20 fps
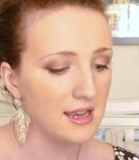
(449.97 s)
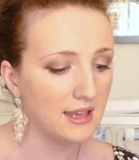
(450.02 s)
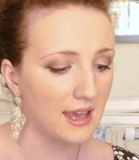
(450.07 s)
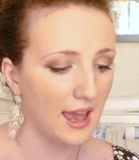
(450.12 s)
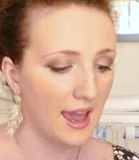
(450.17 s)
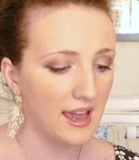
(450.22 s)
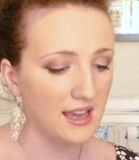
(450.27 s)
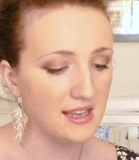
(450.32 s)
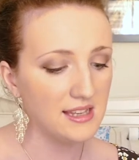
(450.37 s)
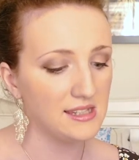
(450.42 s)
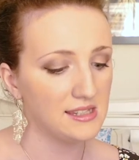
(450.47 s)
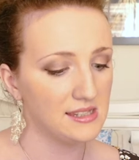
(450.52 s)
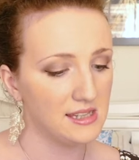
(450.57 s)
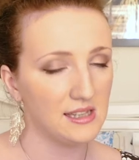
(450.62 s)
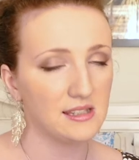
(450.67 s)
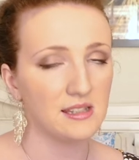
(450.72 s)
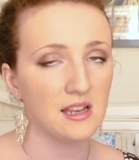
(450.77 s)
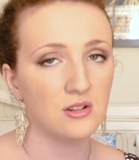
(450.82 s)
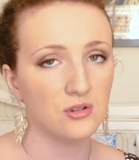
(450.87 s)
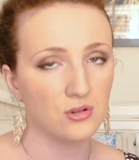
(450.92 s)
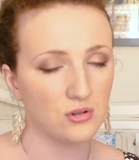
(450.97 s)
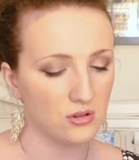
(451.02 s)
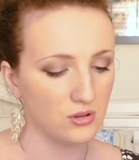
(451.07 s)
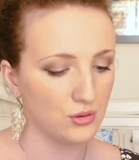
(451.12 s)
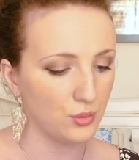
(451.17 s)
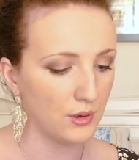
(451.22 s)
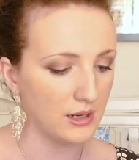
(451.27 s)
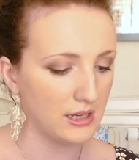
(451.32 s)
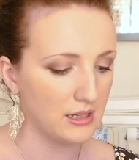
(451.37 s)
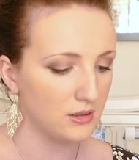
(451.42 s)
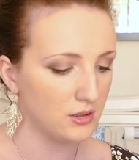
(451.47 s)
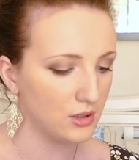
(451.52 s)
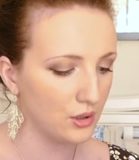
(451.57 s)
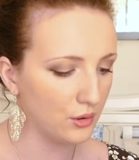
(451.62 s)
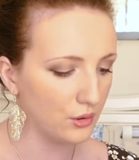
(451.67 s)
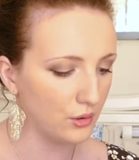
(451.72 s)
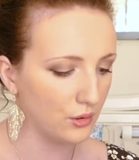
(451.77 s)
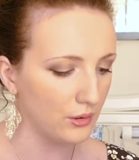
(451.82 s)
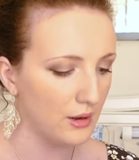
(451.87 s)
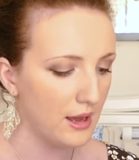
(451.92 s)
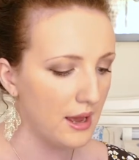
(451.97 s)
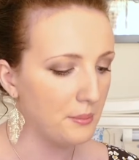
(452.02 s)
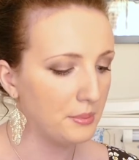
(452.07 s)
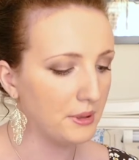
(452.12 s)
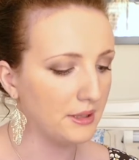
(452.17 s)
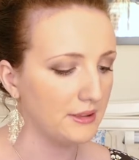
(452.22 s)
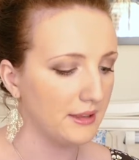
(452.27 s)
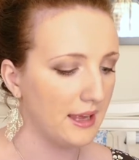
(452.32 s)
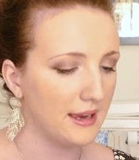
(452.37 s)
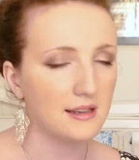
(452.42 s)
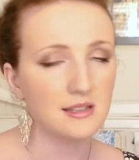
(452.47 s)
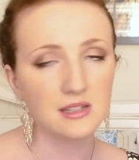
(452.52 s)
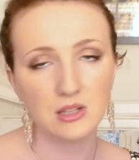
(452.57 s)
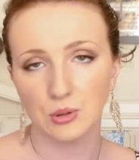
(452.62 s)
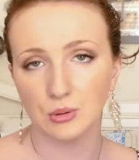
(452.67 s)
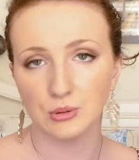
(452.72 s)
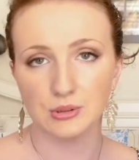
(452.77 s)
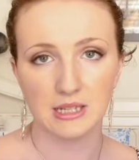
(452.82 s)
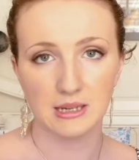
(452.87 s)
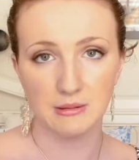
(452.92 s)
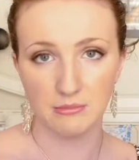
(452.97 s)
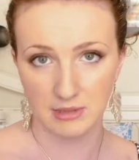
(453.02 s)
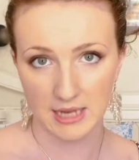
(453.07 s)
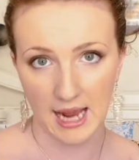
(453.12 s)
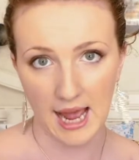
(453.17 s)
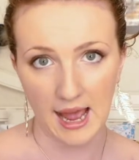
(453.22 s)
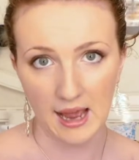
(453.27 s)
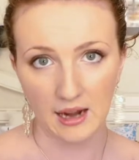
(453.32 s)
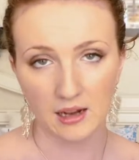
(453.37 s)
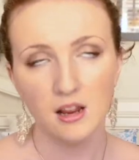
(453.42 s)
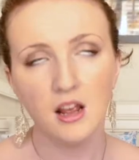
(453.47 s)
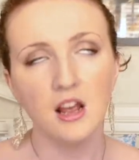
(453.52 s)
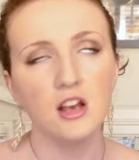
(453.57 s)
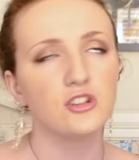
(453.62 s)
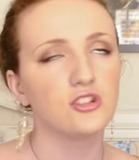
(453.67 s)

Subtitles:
K622, but Lex called him Dad.